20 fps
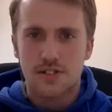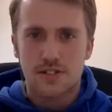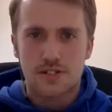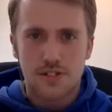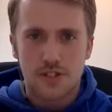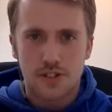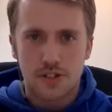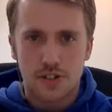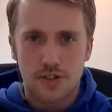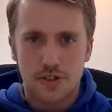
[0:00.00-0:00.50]

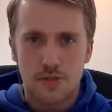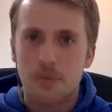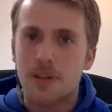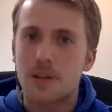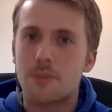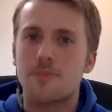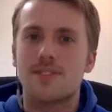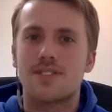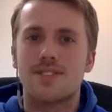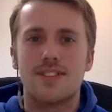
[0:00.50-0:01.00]
So my
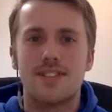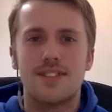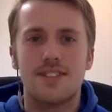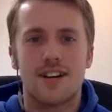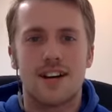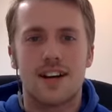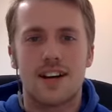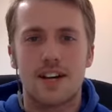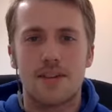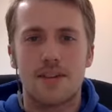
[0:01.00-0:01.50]
name is Sid.
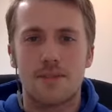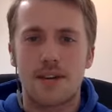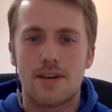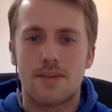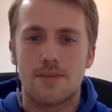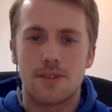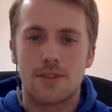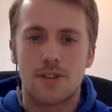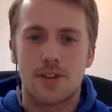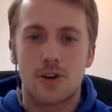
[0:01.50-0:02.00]
I
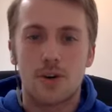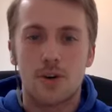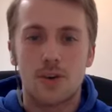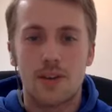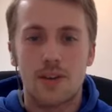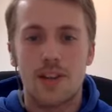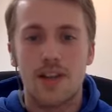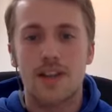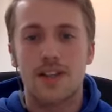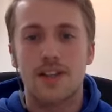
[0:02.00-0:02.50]
am an
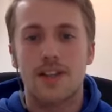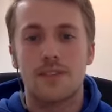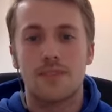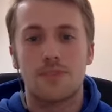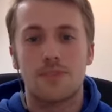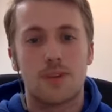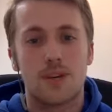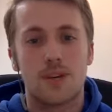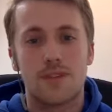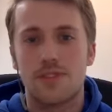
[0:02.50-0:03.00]
online and
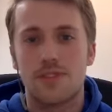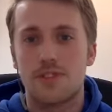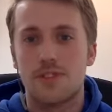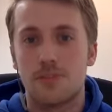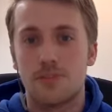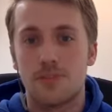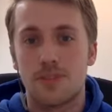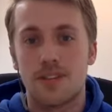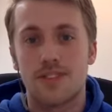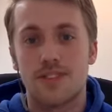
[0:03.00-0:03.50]
private
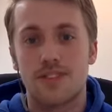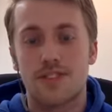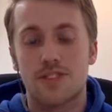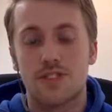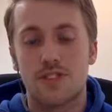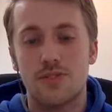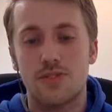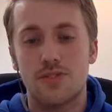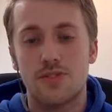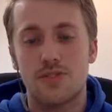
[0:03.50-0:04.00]
gymnastics
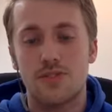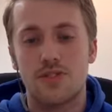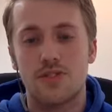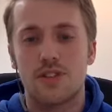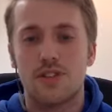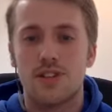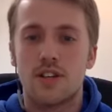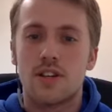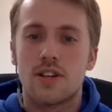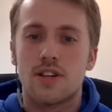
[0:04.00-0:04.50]
coach.
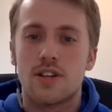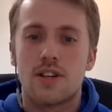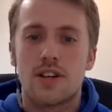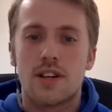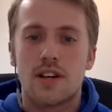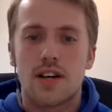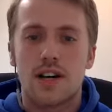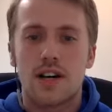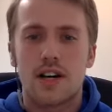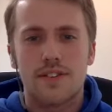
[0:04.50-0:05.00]

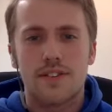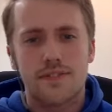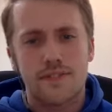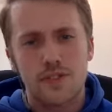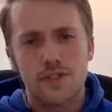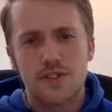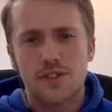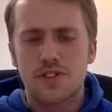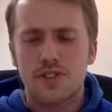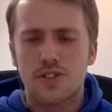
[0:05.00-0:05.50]
I
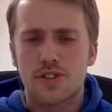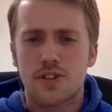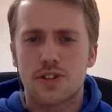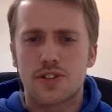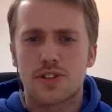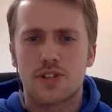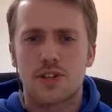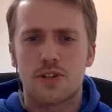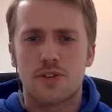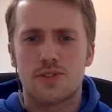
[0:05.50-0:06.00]
first
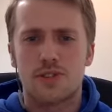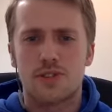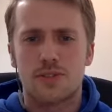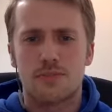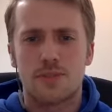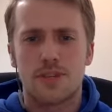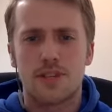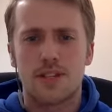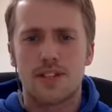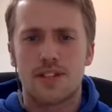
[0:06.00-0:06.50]
started coaching
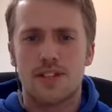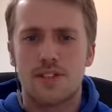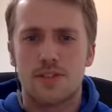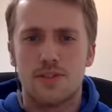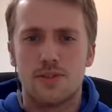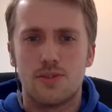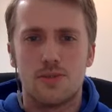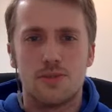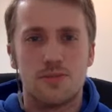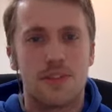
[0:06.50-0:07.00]
mainly
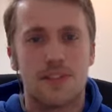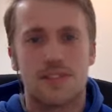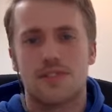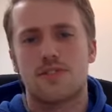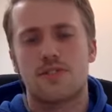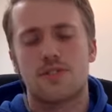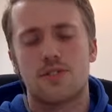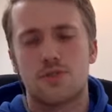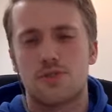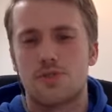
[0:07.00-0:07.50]
through like
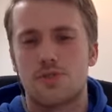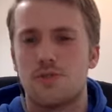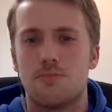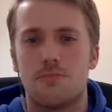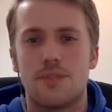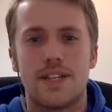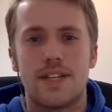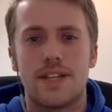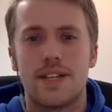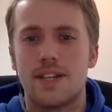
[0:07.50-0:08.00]
social
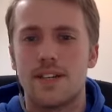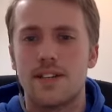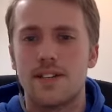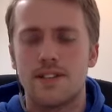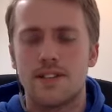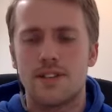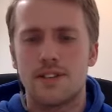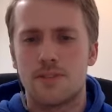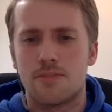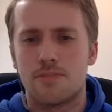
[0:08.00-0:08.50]
media
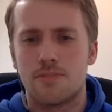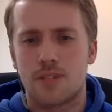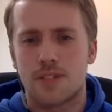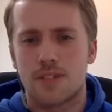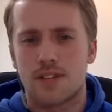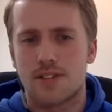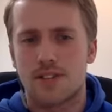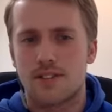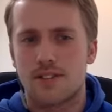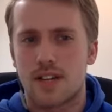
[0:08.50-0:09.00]

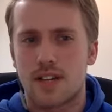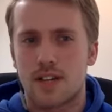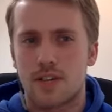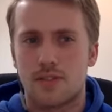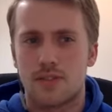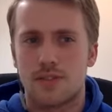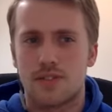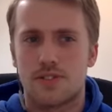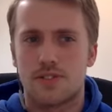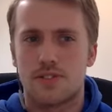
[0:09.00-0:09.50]
because I
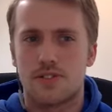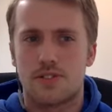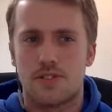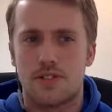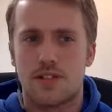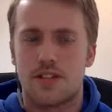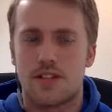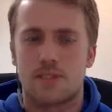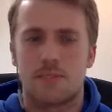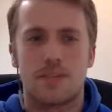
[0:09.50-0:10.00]
was
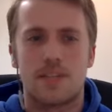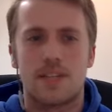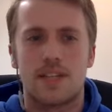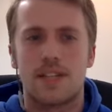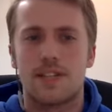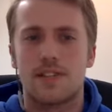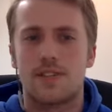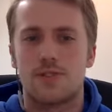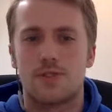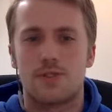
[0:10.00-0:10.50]
like
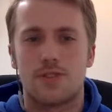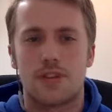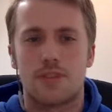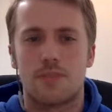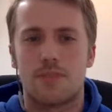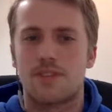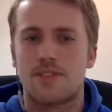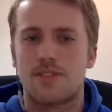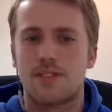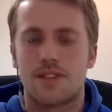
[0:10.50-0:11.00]
beginning to train
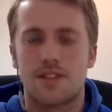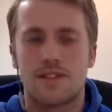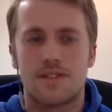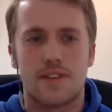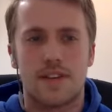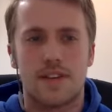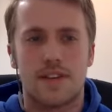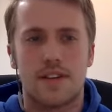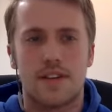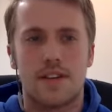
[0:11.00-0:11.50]
myself
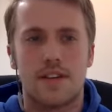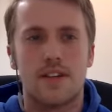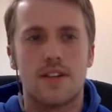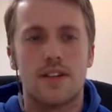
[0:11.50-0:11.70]
and